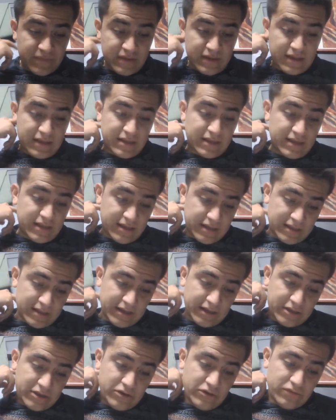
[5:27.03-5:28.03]
And
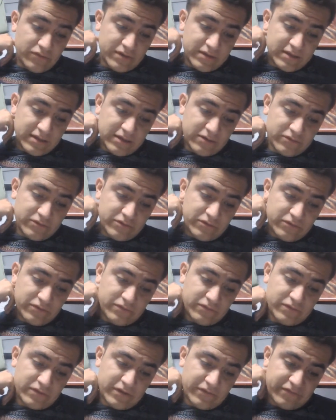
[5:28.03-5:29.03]
that q is equal
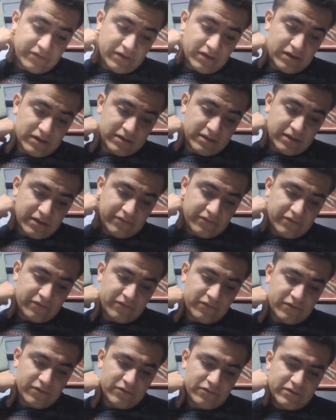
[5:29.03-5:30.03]
to the velocity of the
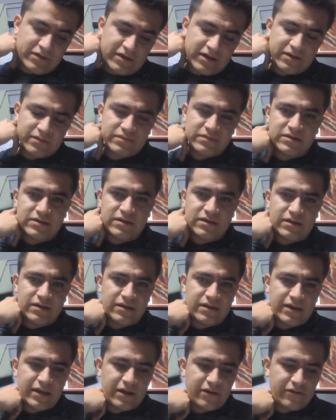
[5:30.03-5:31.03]
flow times
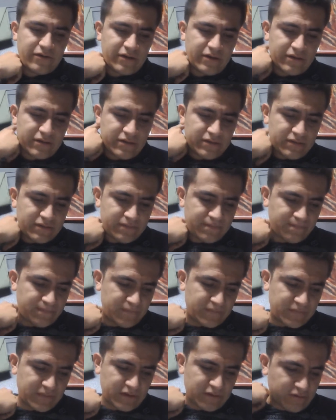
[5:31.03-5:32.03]
the area,
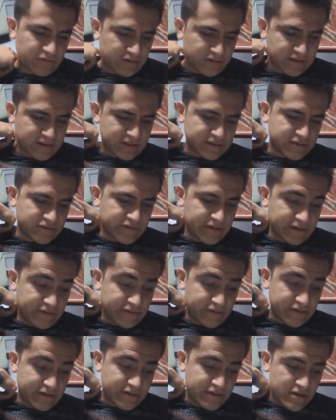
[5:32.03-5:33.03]
the cross-sectional
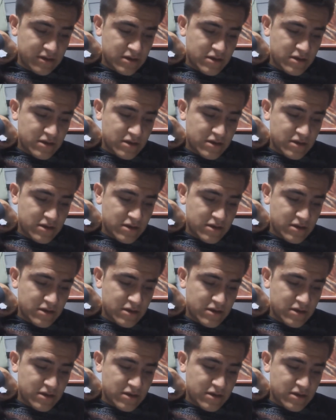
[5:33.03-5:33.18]
area.